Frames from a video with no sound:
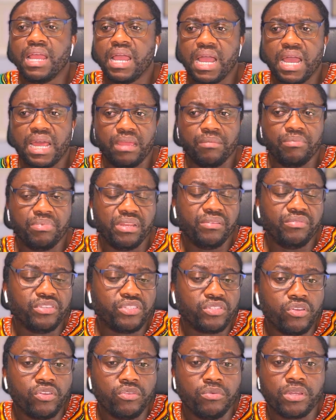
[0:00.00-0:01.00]
And I believe it's
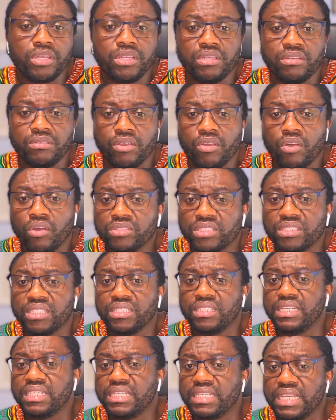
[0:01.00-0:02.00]
going to
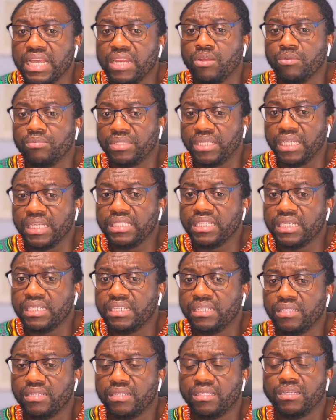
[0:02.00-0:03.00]
constantly get updated.
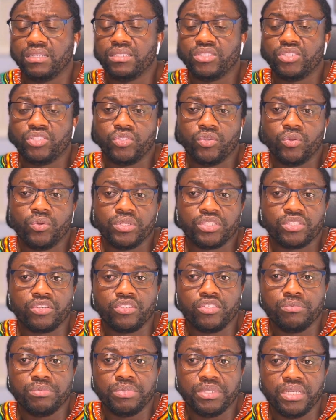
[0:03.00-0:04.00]
So it's going
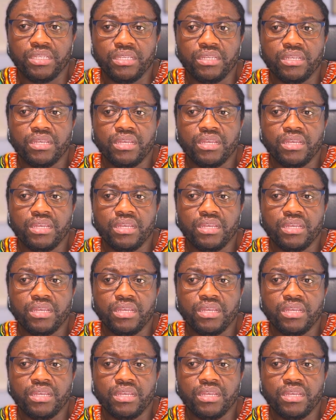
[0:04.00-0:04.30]
to be,